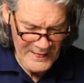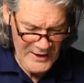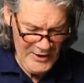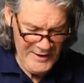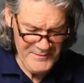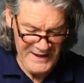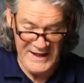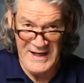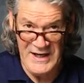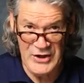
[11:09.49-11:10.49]
All right.
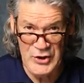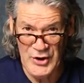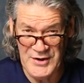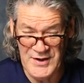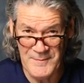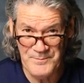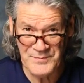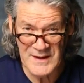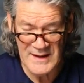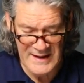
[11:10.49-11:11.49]
Any good,
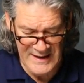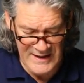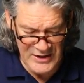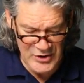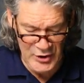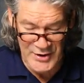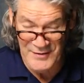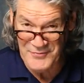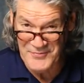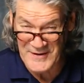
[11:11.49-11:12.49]
any good
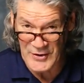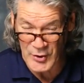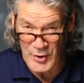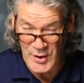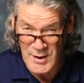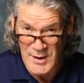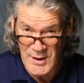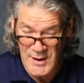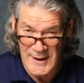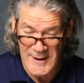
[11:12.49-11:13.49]
fiddler
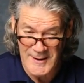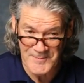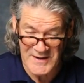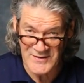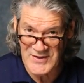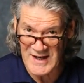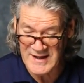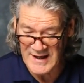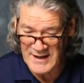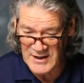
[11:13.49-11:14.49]
um, can
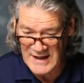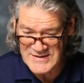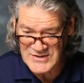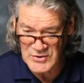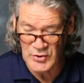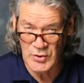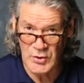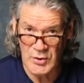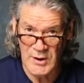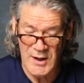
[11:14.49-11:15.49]
take a
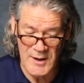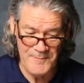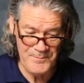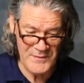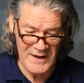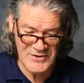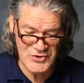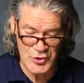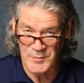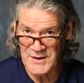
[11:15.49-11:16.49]
classical um,
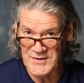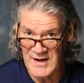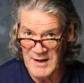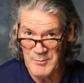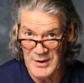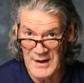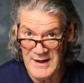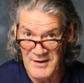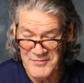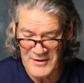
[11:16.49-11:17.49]
instrument and
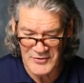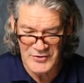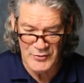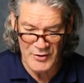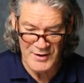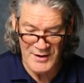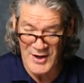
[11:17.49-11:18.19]
play a fiddle tune on it.